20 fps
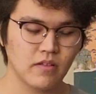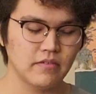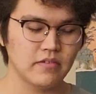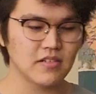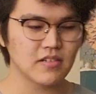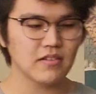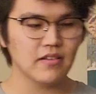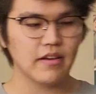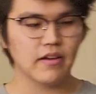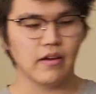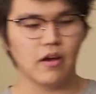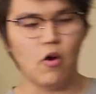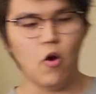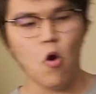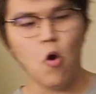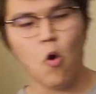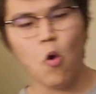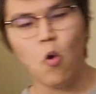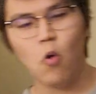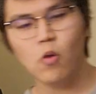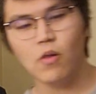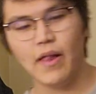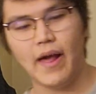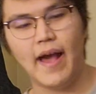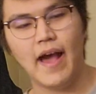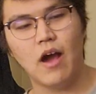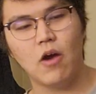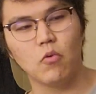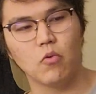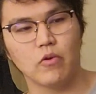Just like a whole
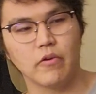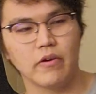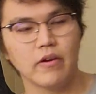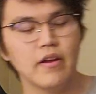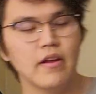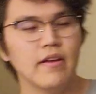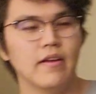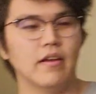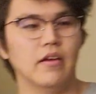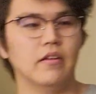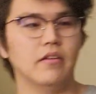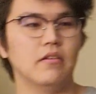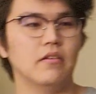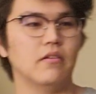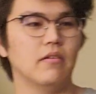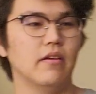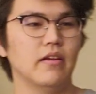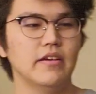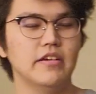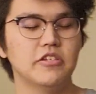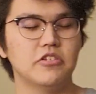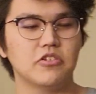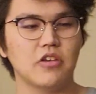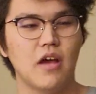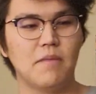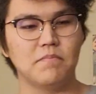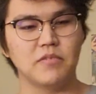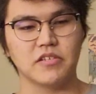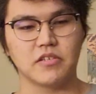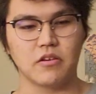hour in each
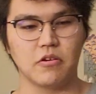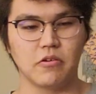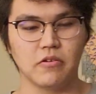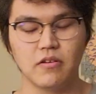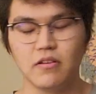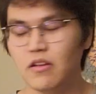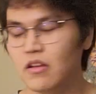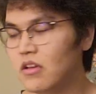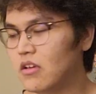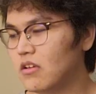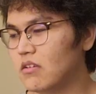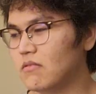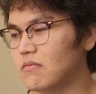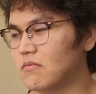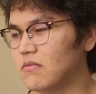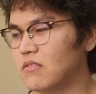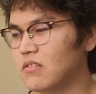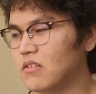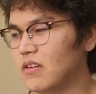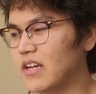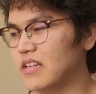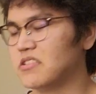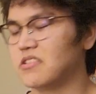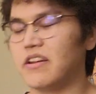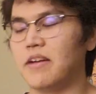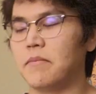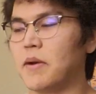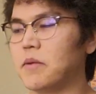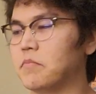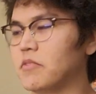episode.
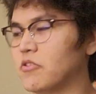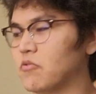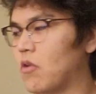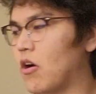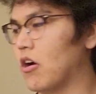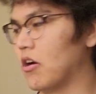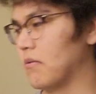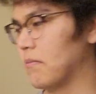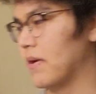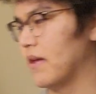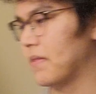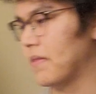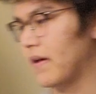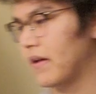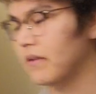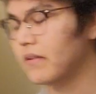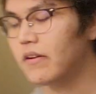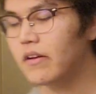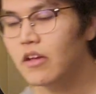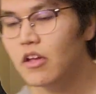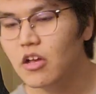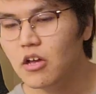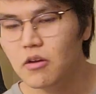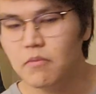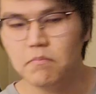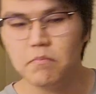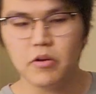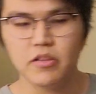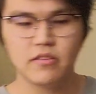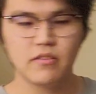Actually, I might be wrong about that.
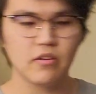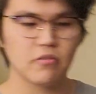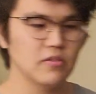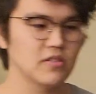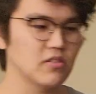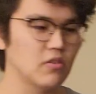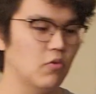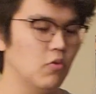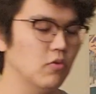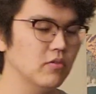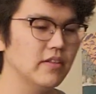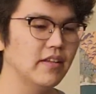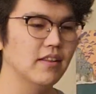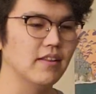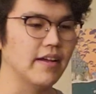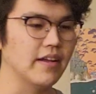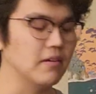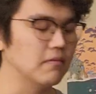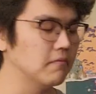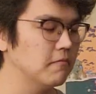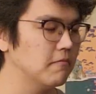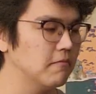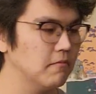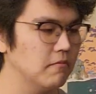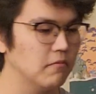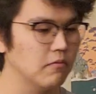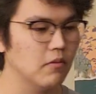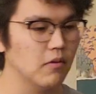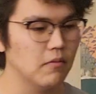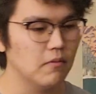But there is only, like,
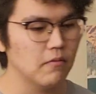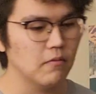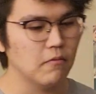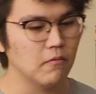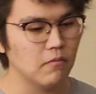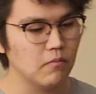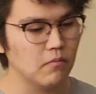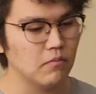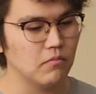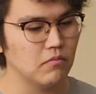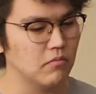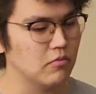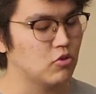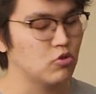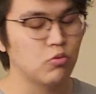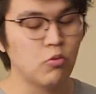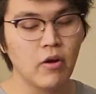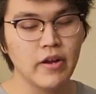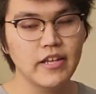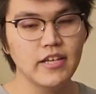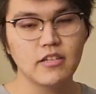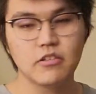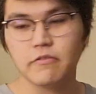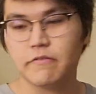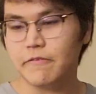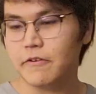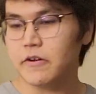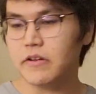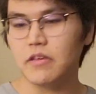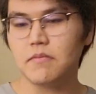20 to
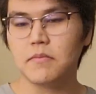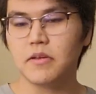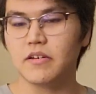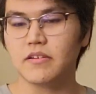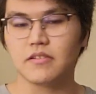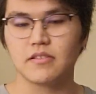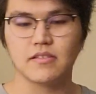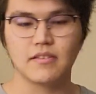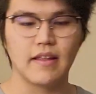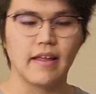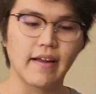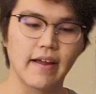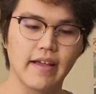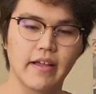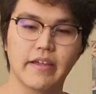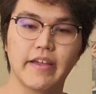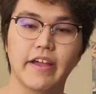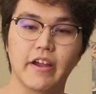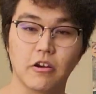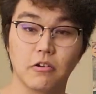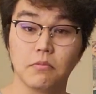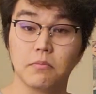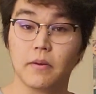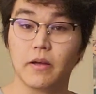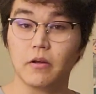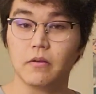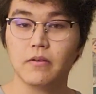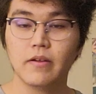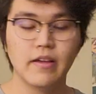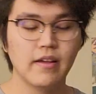30 minutes that I care
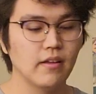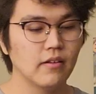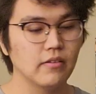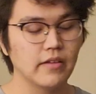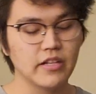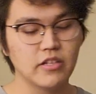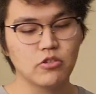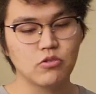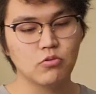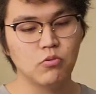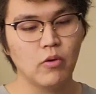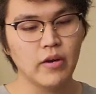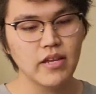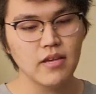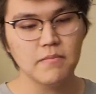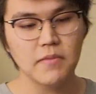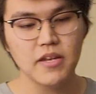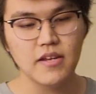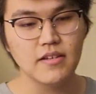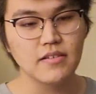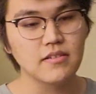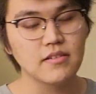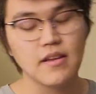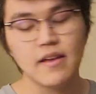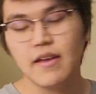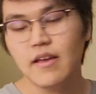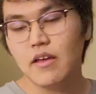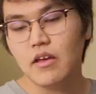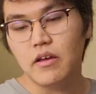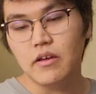about. Like, 20 minutes
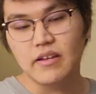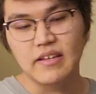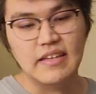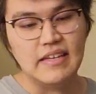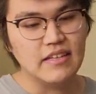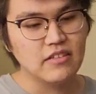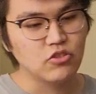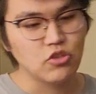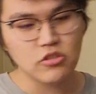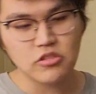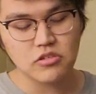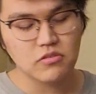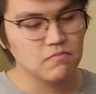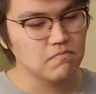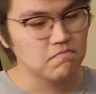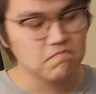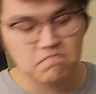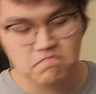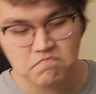just